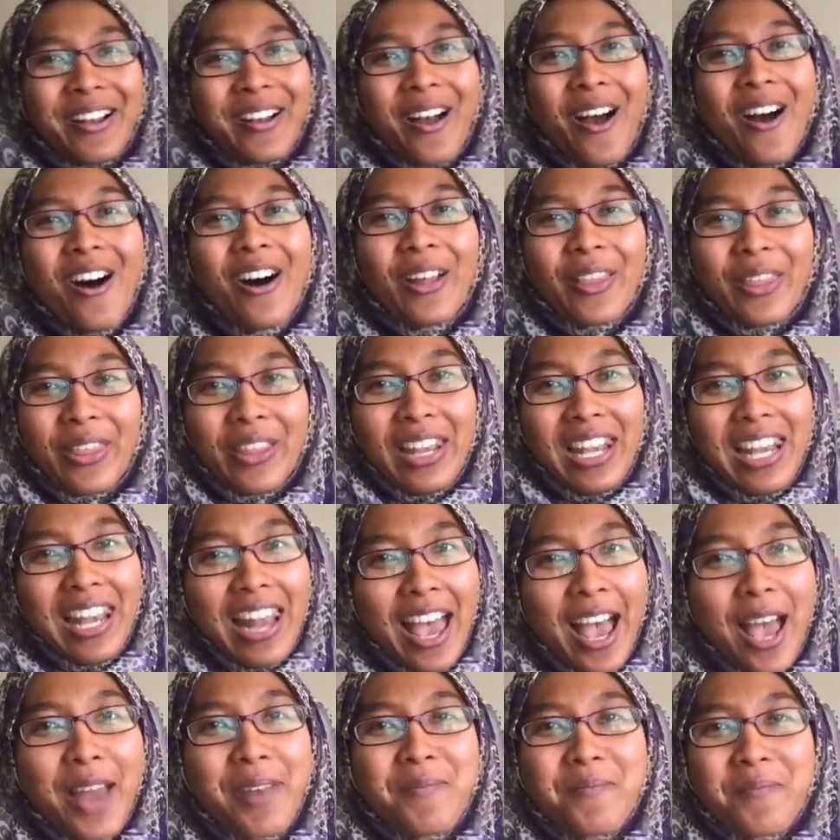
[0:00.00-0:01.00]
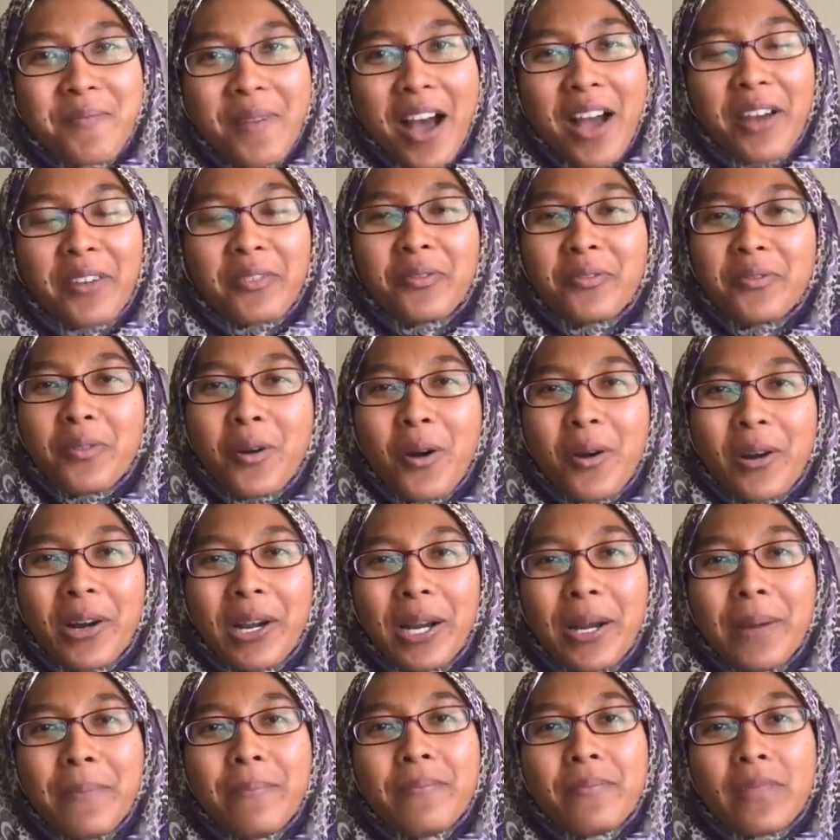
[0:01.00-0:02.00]
called the Landmark
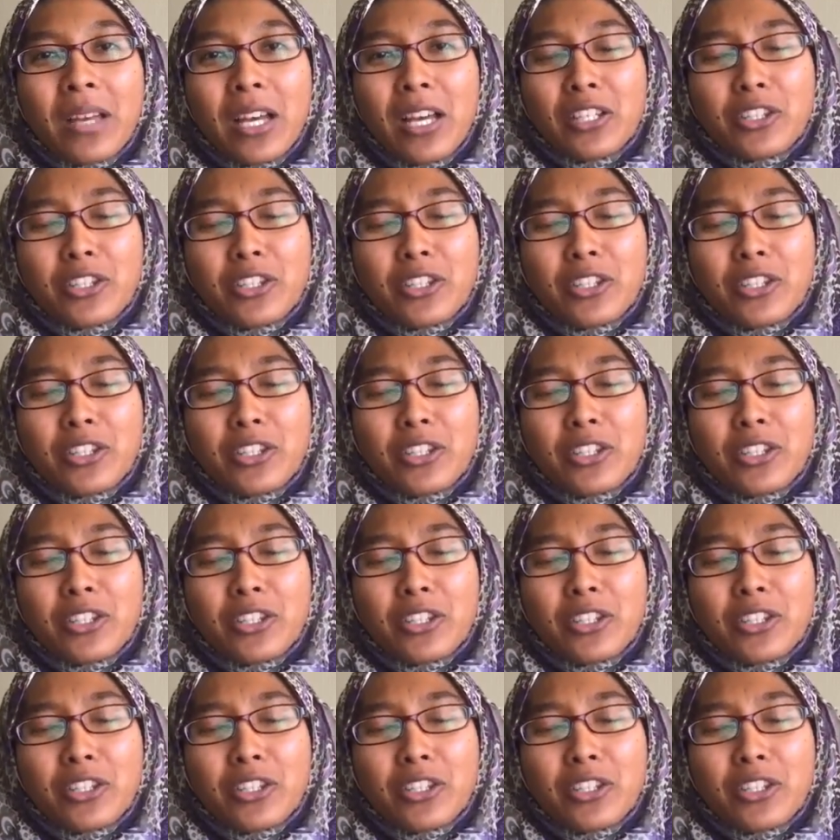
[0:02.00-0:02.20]
Forum,